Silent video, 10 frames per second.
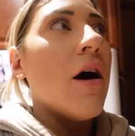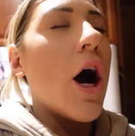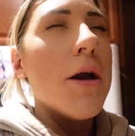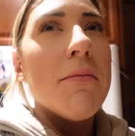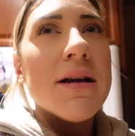
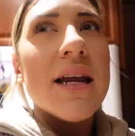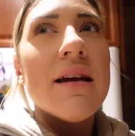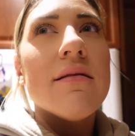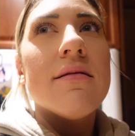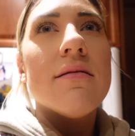on
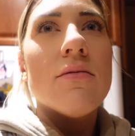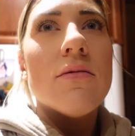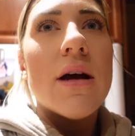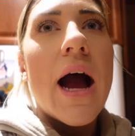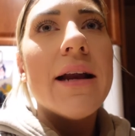Mondays,
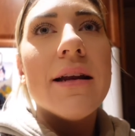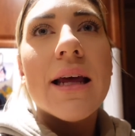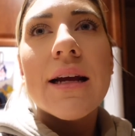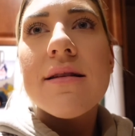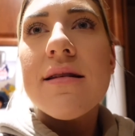I did
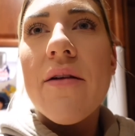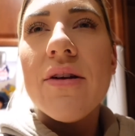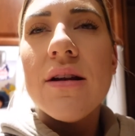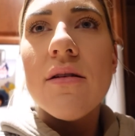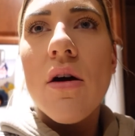like a
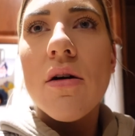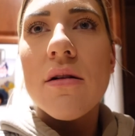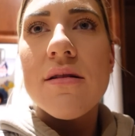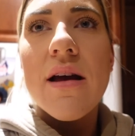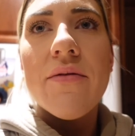seven dollar,
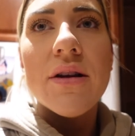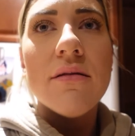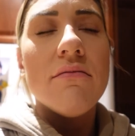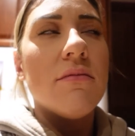seven